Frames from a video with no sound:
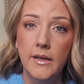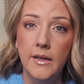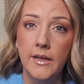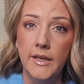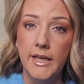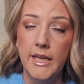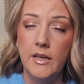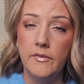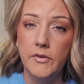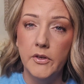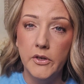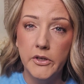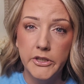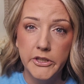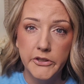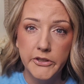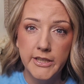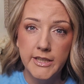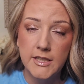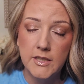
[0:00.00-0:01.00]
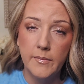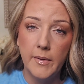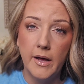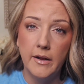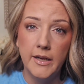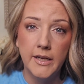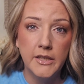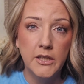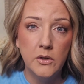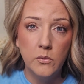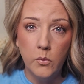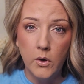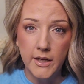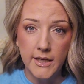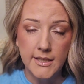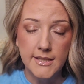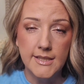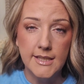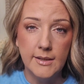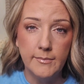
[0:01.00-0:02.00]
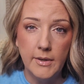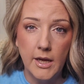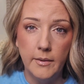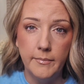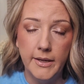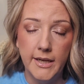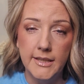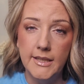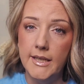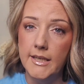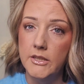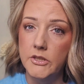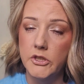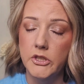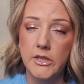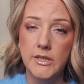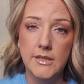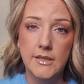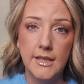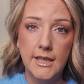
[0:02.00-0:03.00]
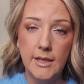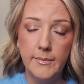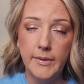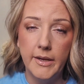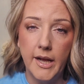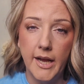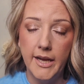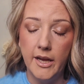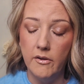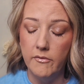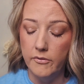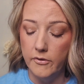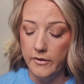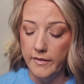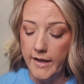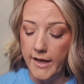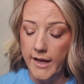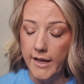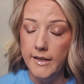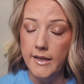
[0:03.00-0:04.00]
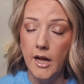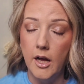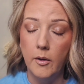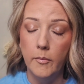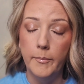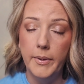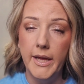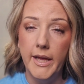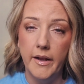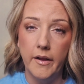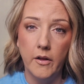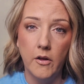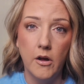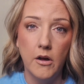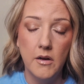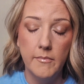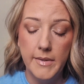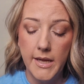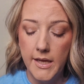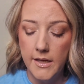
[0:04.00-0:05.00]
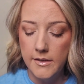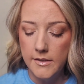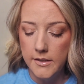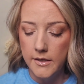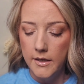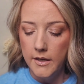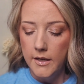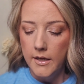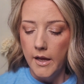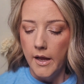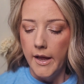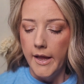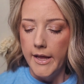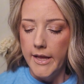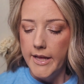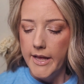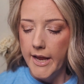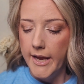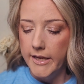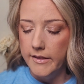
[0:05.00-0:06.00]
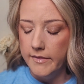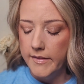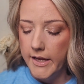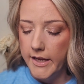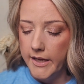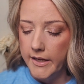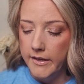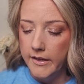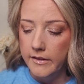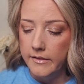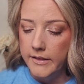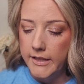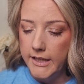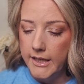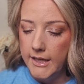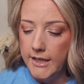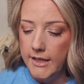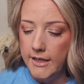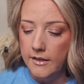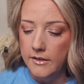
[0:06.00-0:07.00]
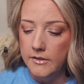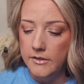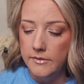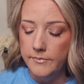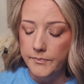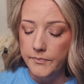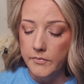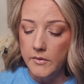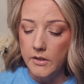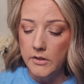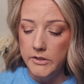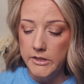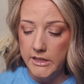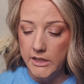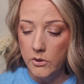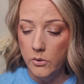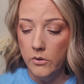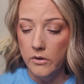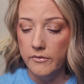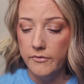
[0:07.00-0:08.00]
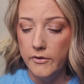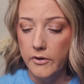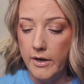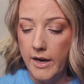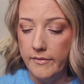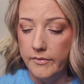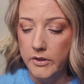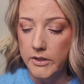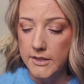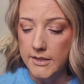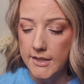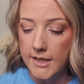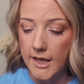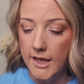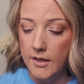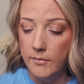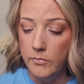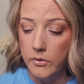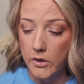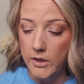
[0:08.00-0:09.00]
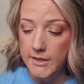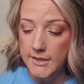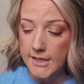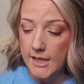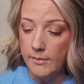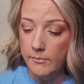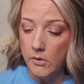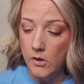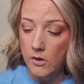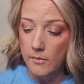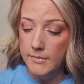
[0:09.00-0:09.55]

If you're curious about it and you want to see my opinions, just keep an eye out for that. I'll pin a comment. And then the Dior Forever Skin Bronzing Balm